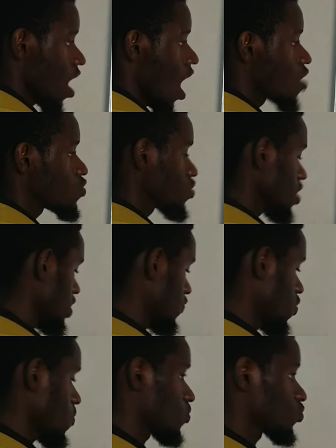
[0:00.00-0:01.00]
as we said that
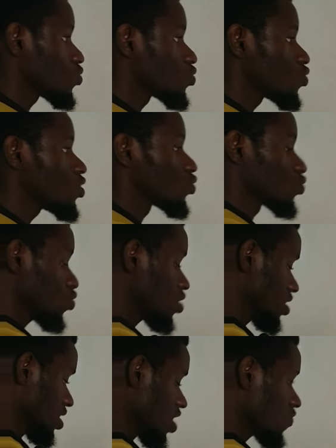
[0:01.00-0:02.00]
from 2 to 2
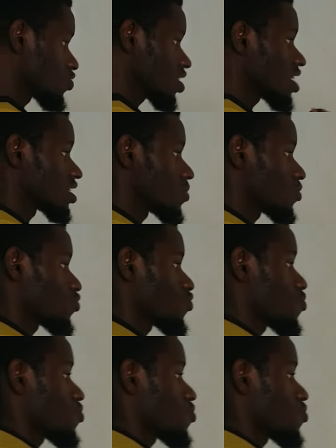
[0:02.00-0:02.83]
itself, we said that the